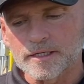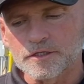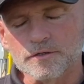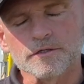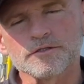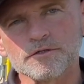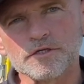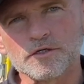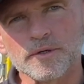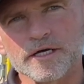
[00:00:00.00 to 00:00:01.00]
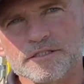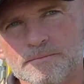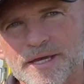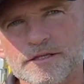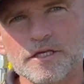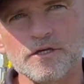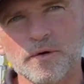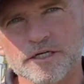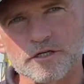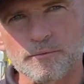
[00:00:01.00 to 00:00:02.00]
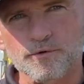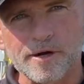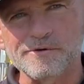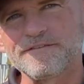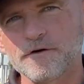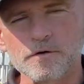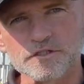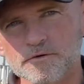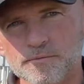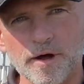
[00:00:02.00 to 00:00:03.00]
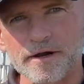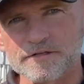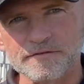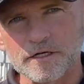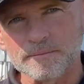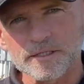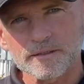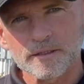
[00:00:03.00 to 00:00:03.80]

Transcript: unit to the US and make the US our primary focus of product development.